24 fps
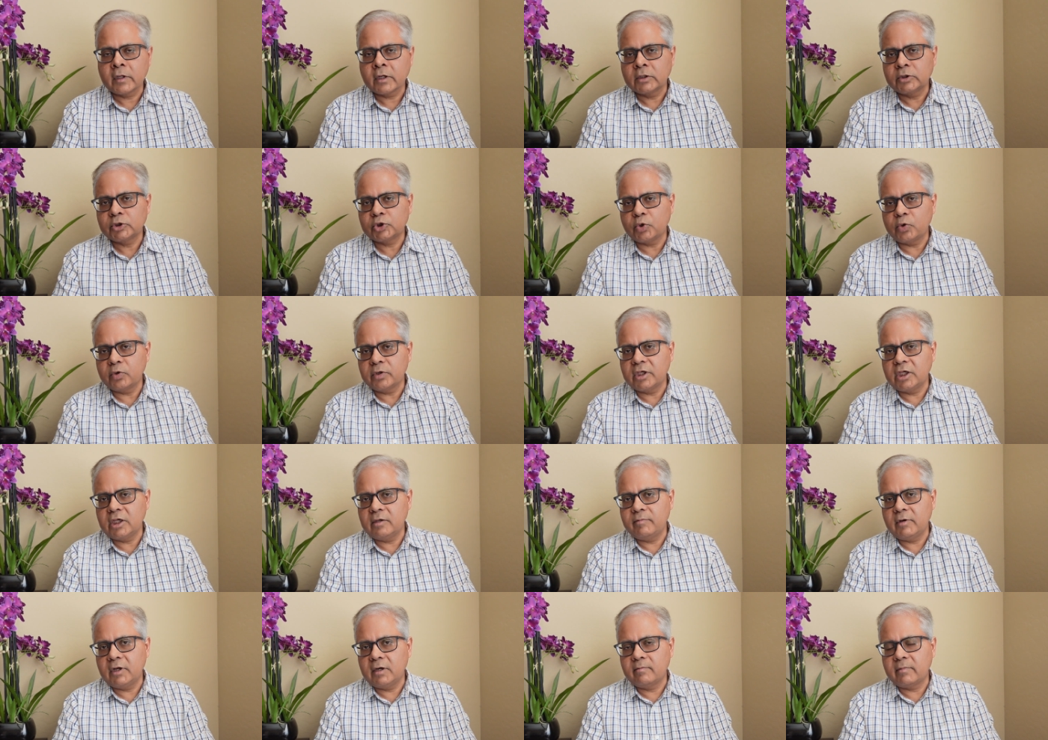So
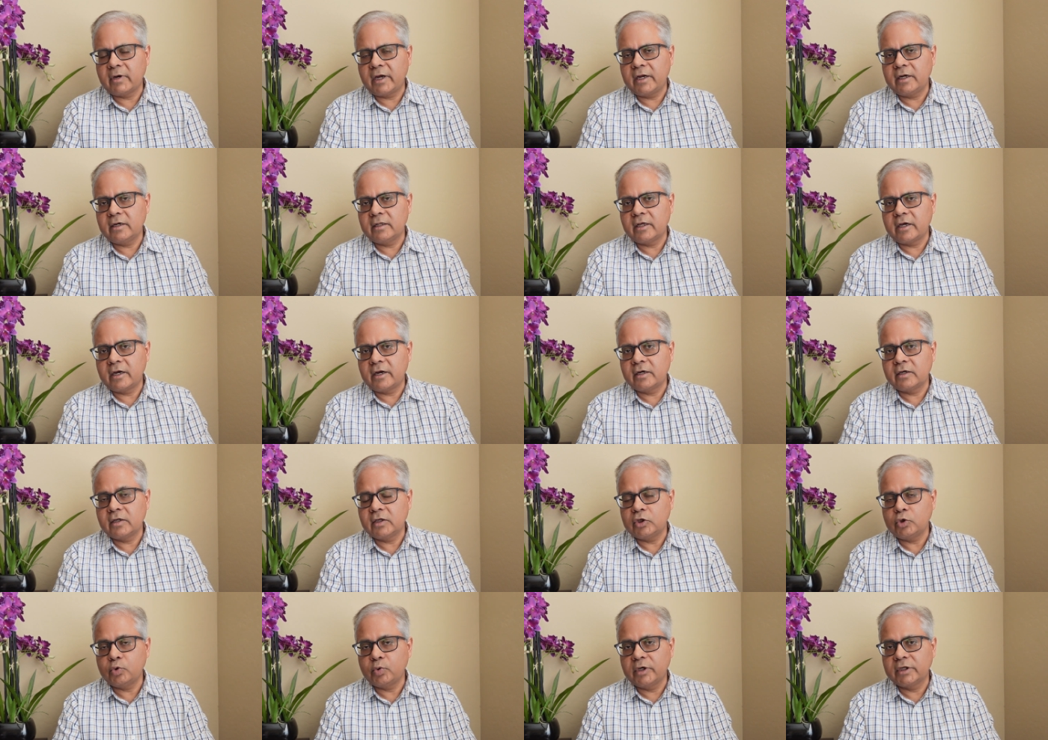keep in mind
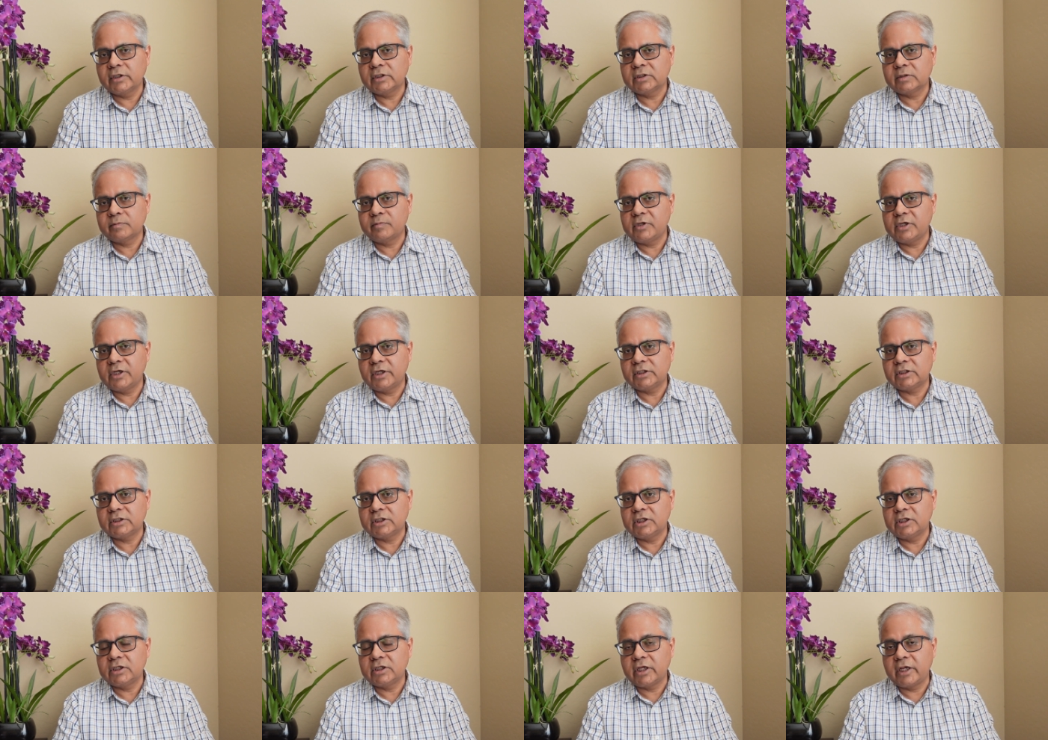that US
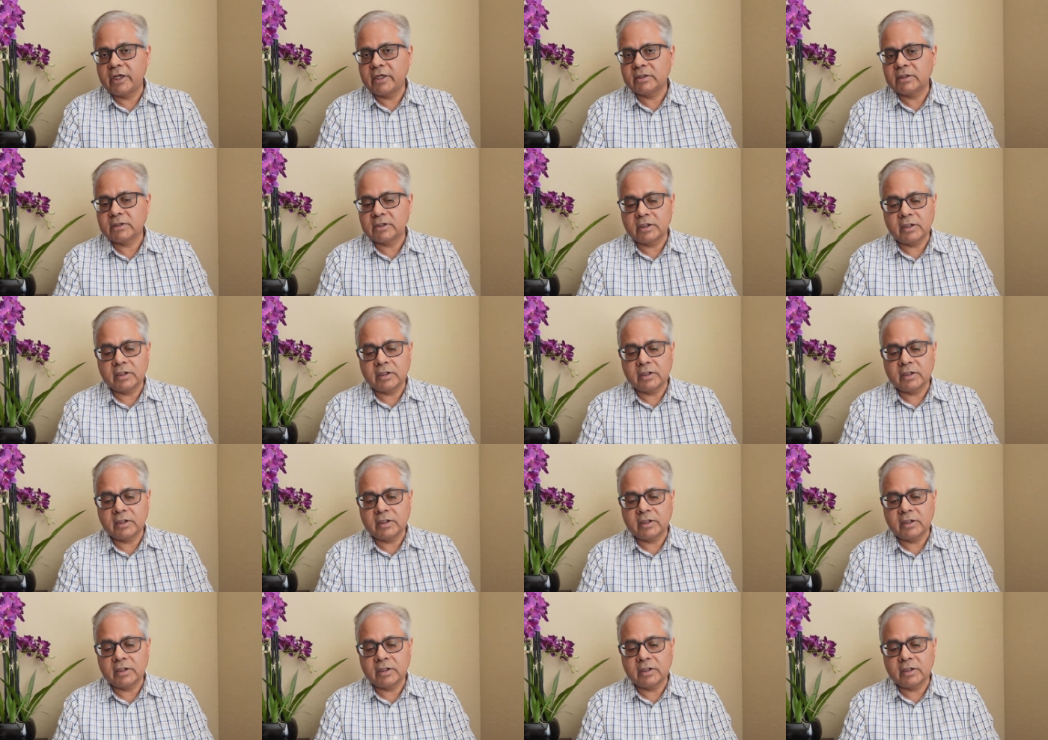PhD takes